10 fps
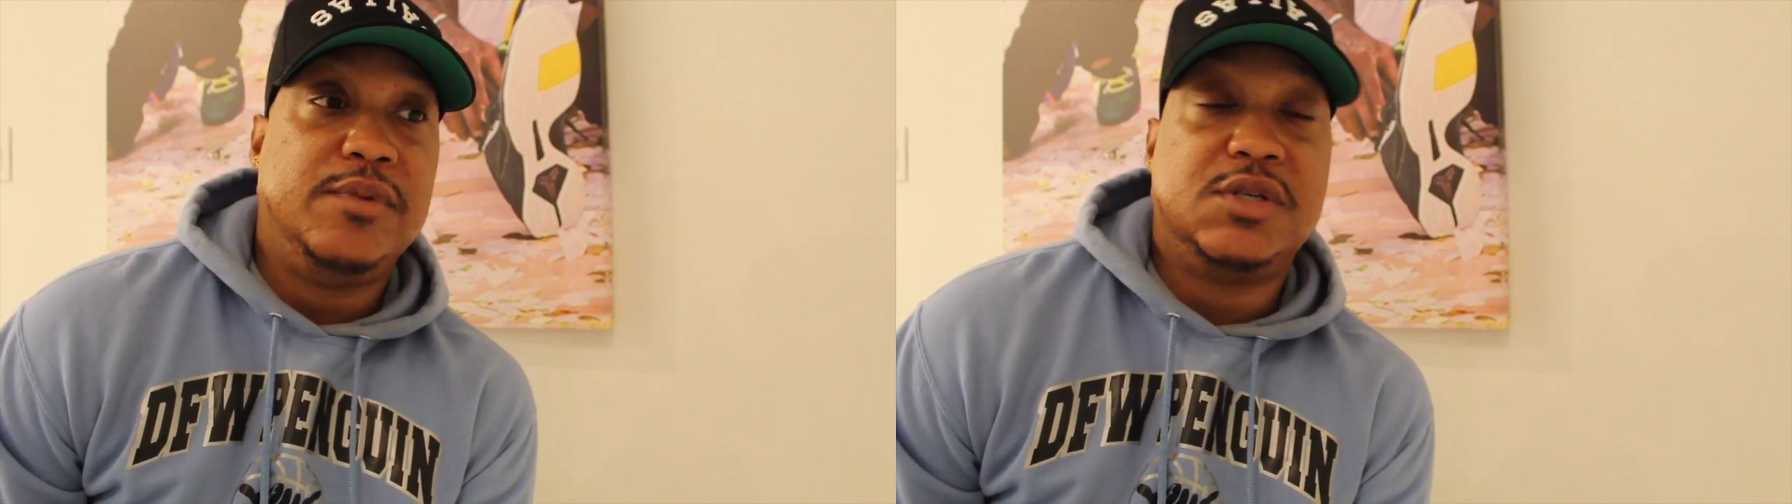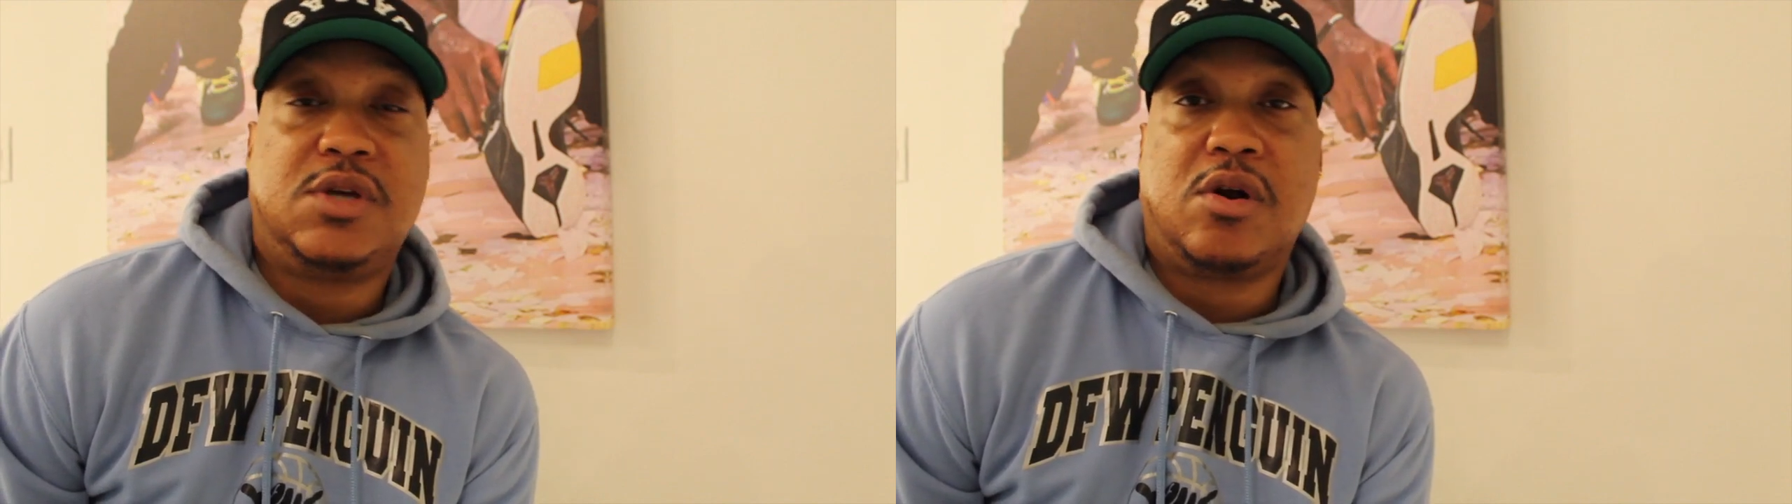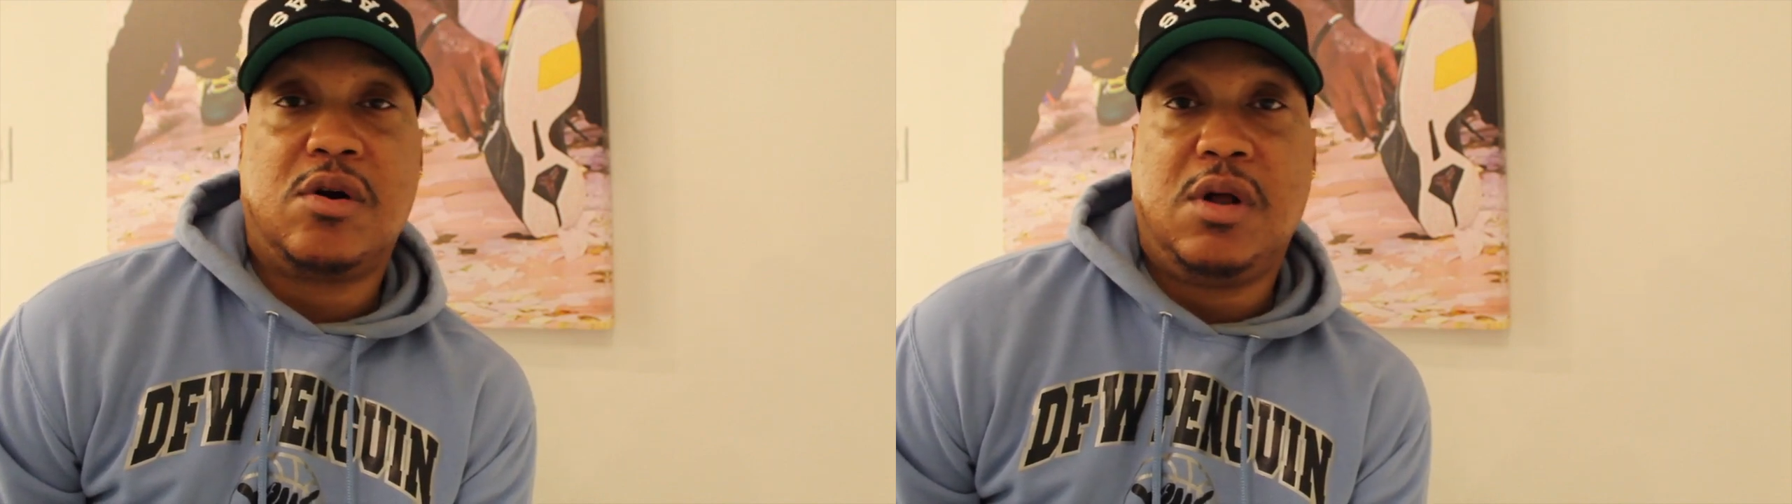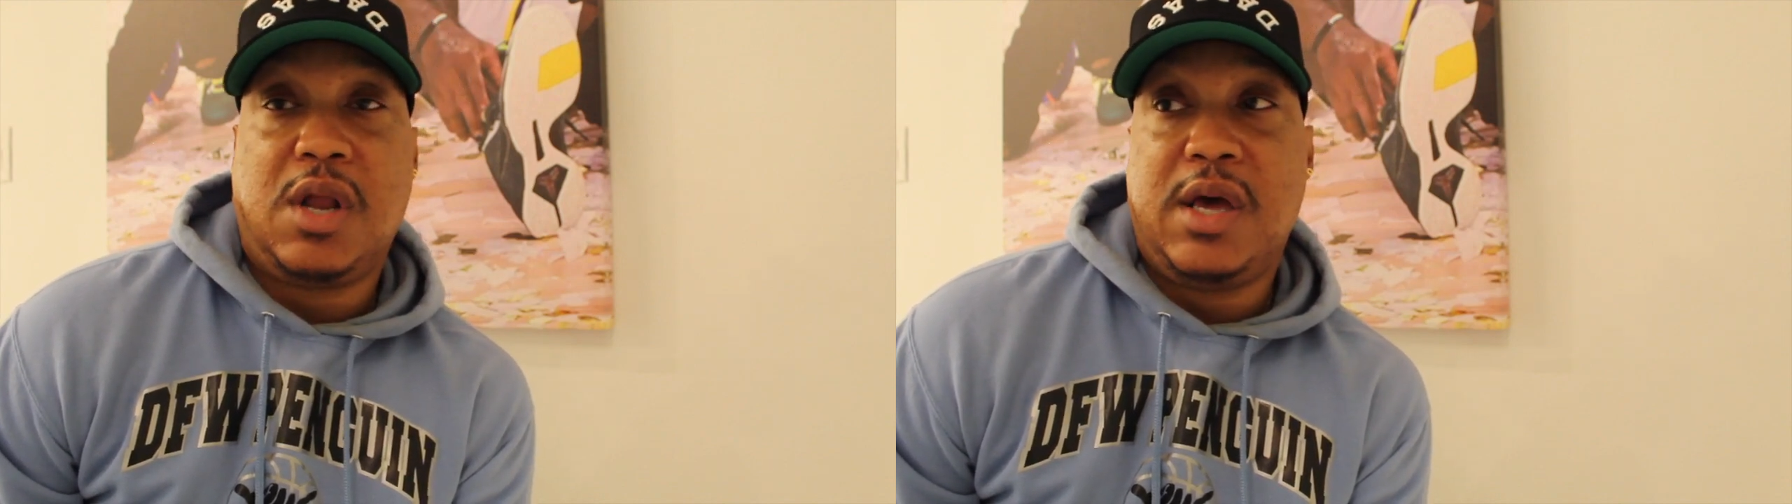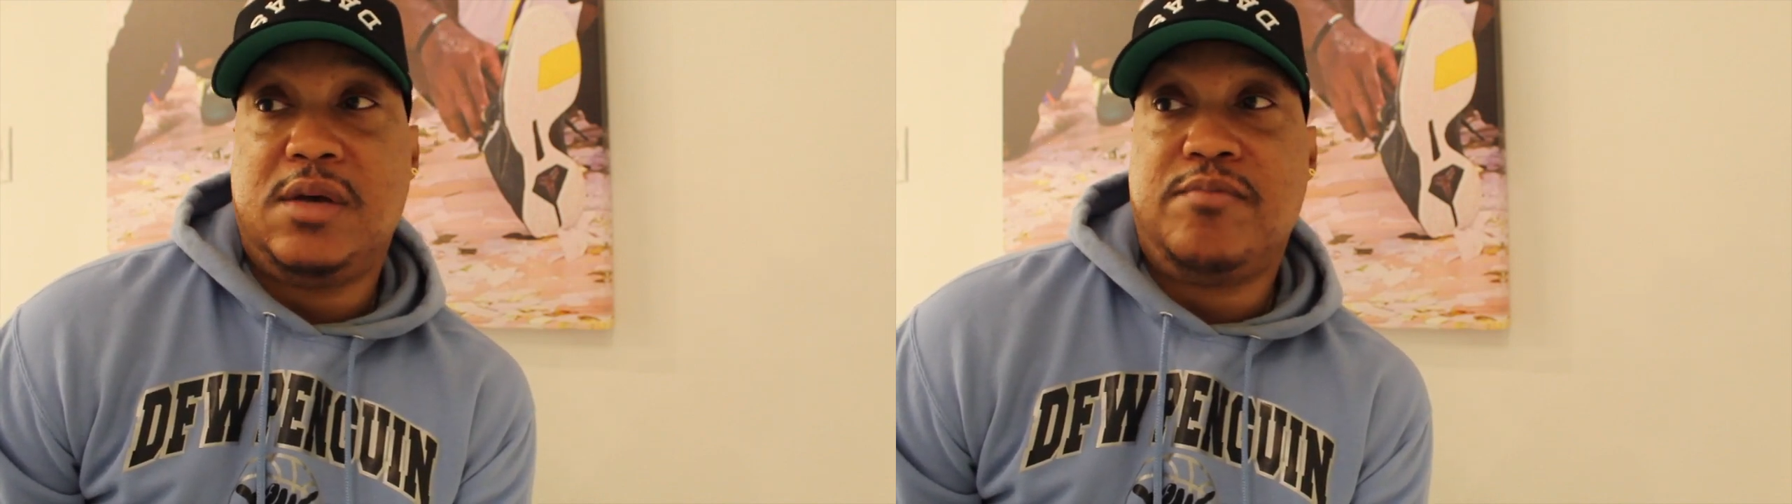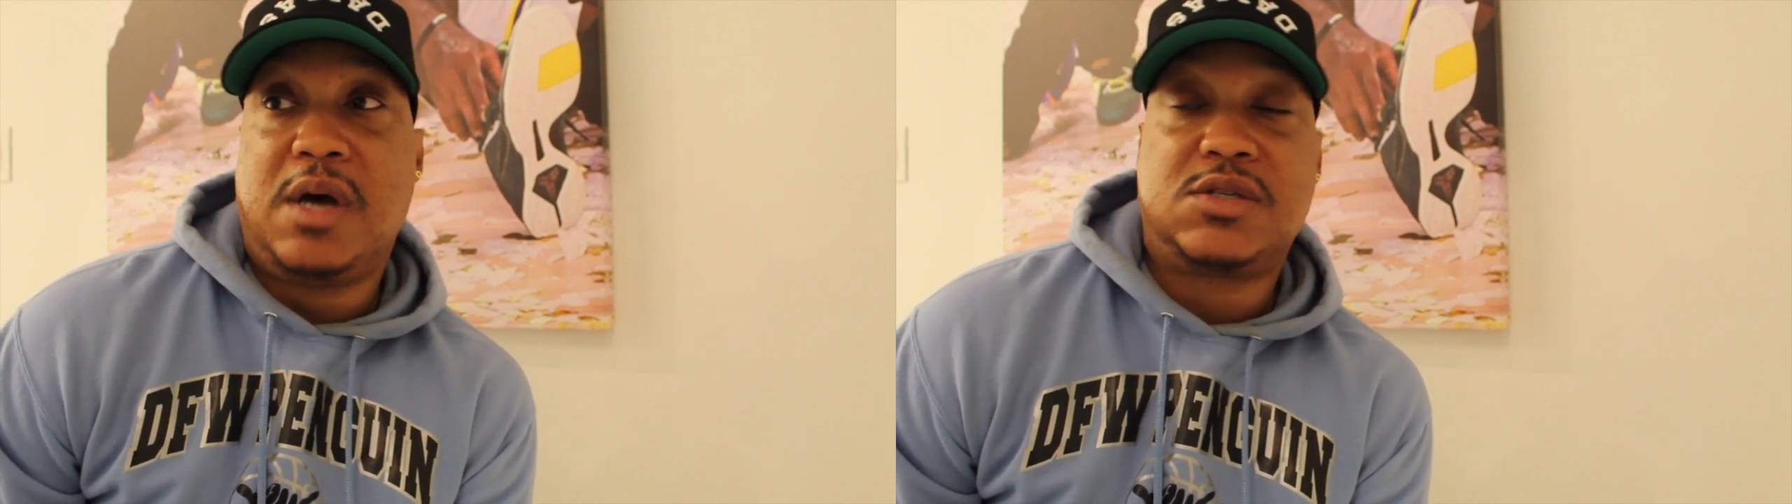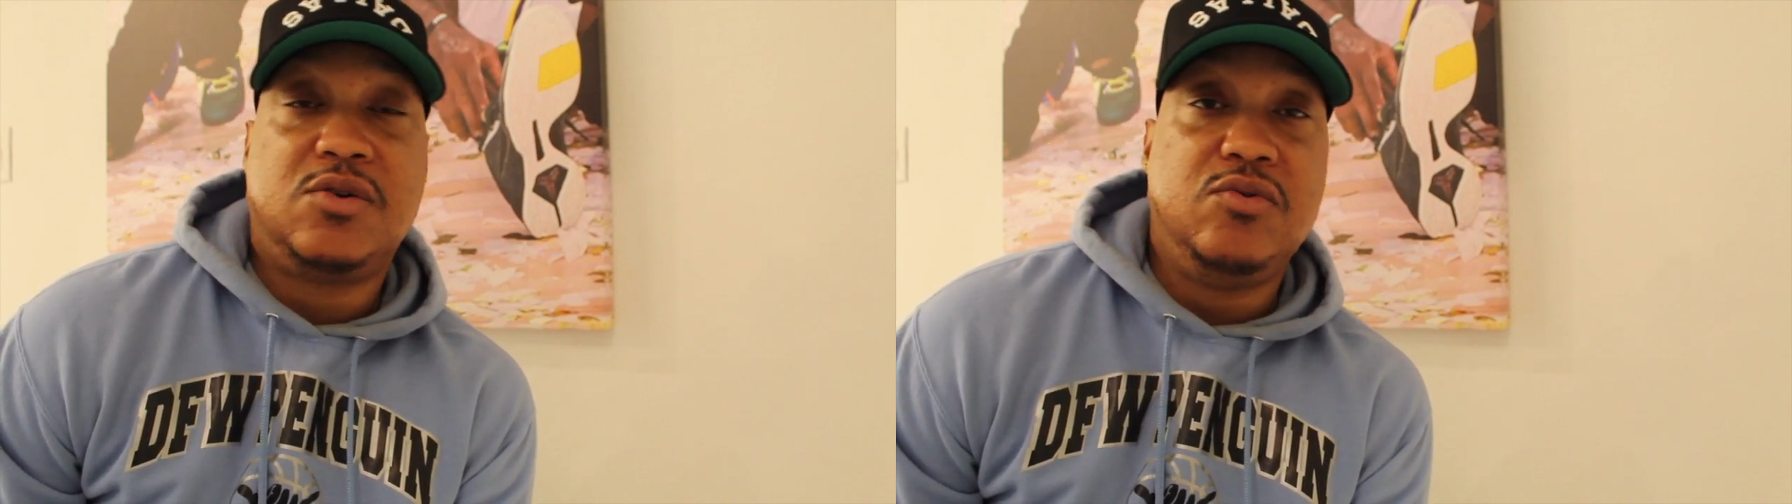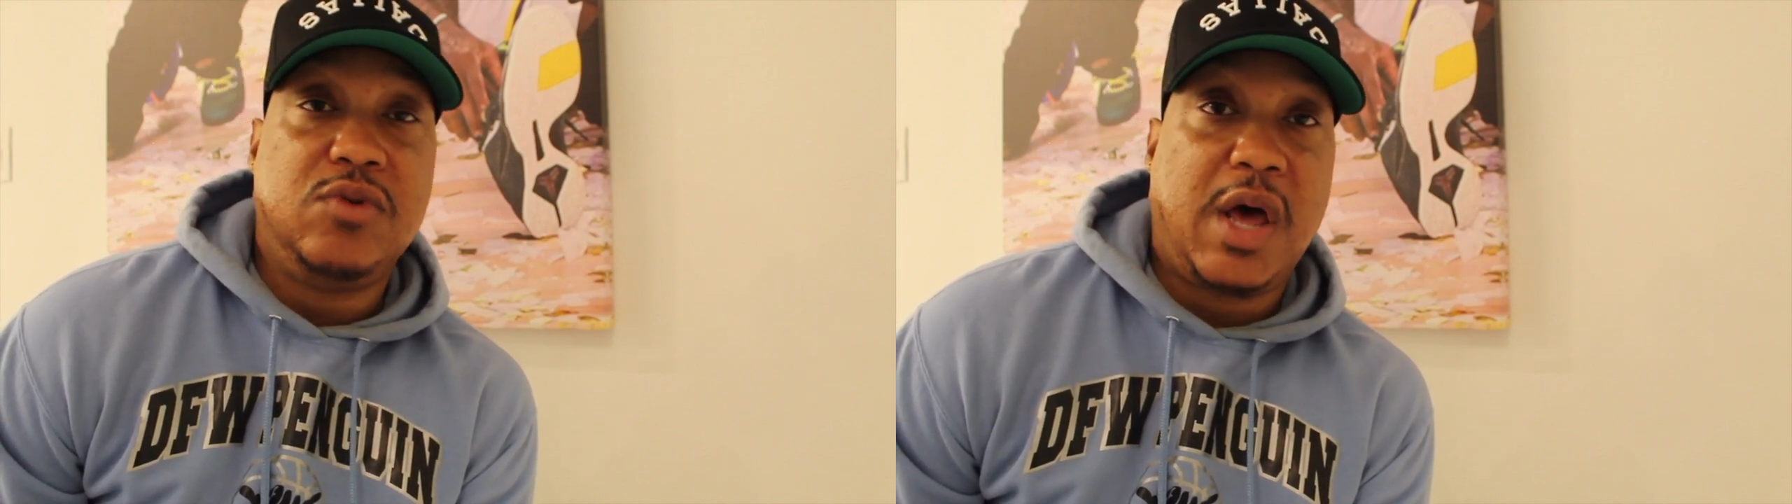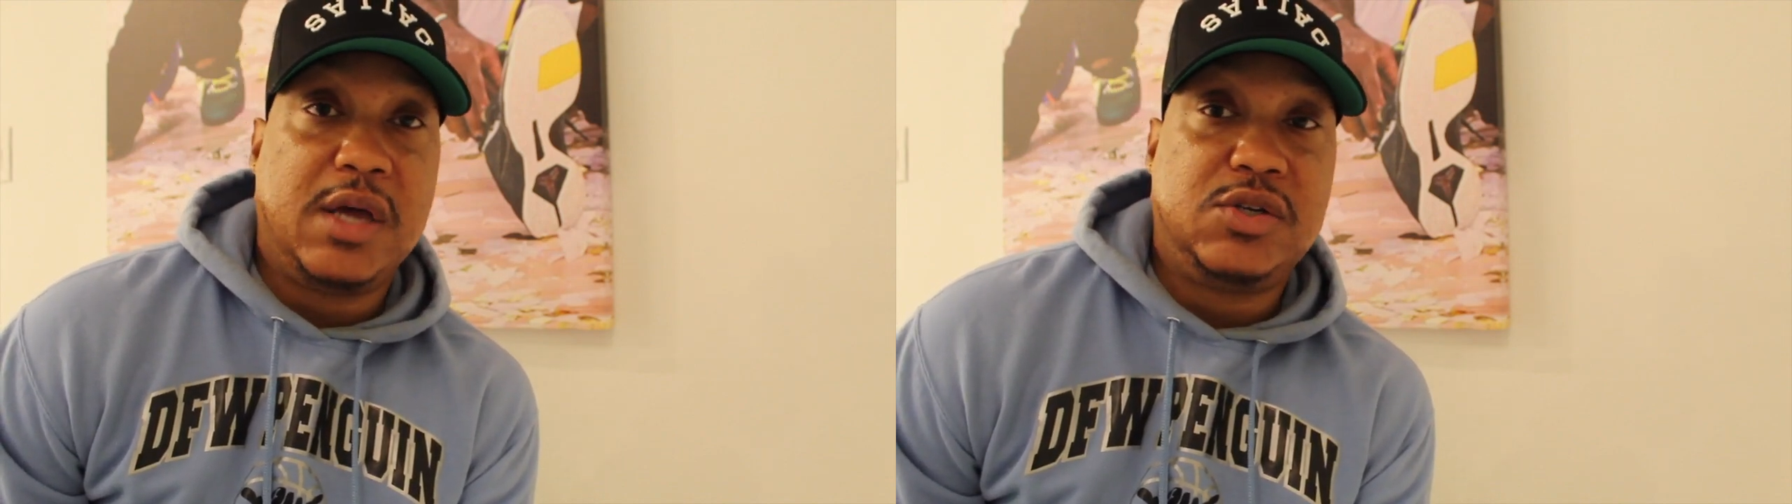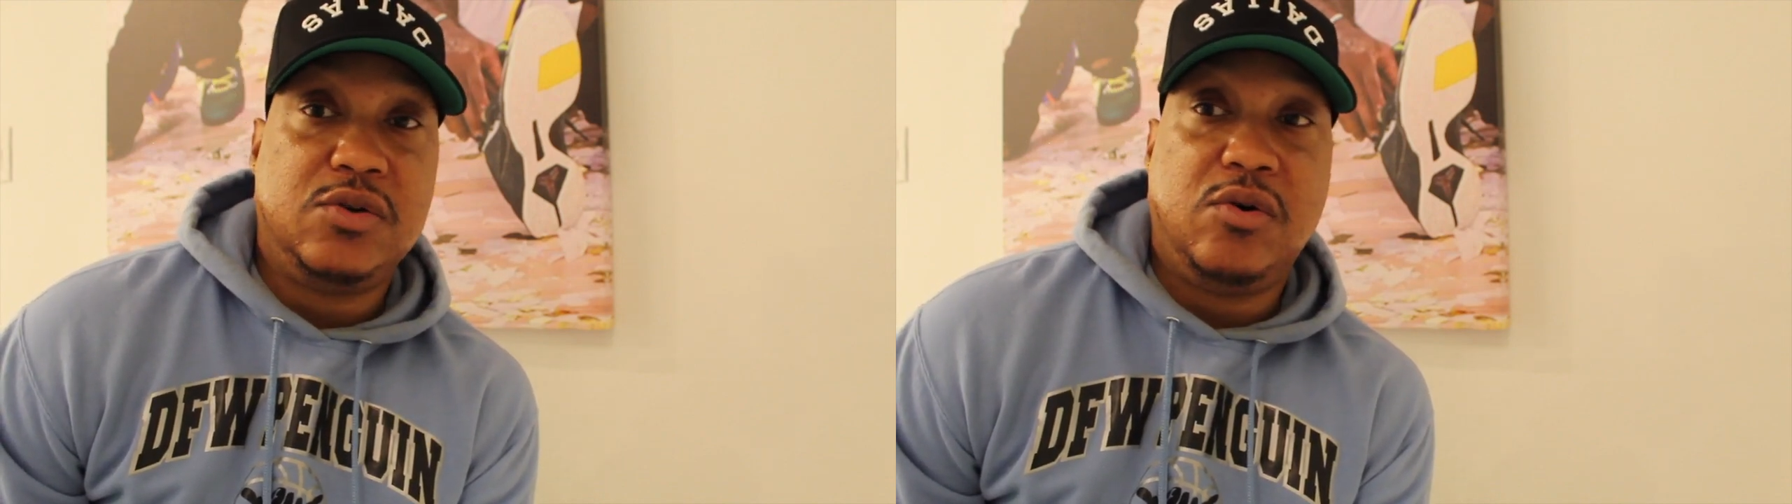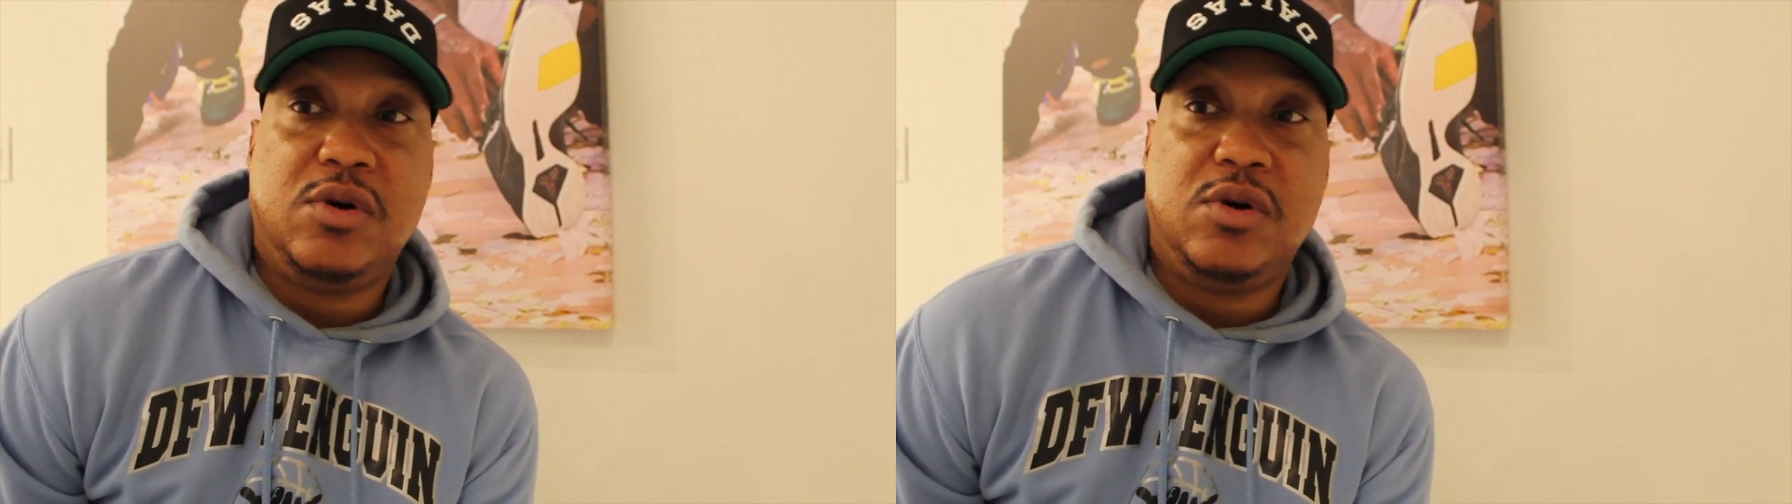this girl at my school likes you,